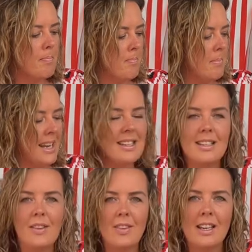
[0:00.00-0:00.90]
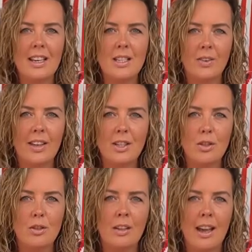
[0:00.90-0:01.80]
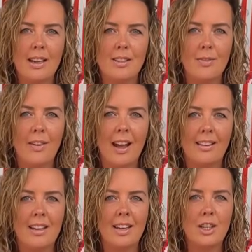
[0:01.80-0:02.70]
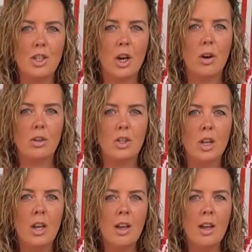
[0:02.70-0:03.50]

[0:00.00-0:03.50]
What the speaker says: main saving grace for this unit is the fact that it can charge,